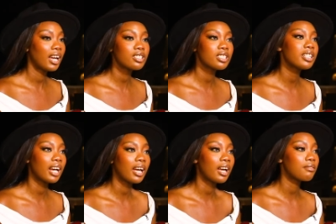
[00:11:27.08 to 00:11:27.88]
actually
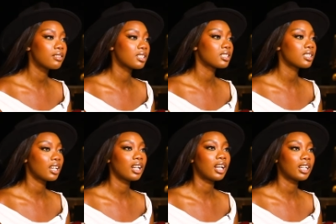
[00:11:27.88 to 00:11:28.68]
I have this
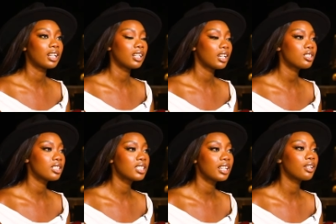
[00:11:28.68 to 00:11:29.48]
and I can
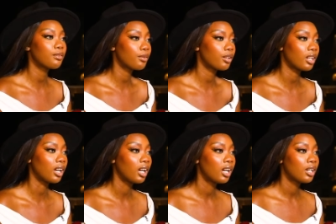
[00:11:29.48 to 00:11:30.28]
actually take it further,
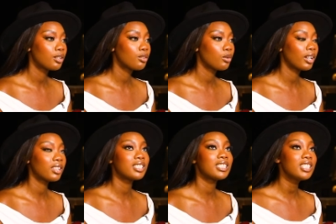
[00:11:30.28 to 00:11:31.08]
you know.
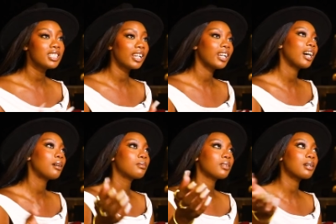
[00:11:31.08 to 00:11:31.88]
And the DJing
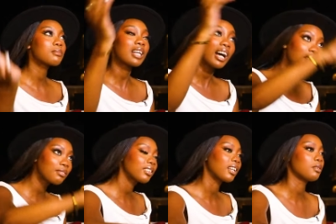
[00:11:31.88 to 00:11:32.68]
com comes
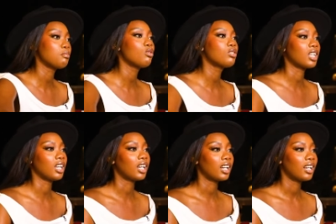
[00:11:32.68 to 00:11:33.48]
after the music.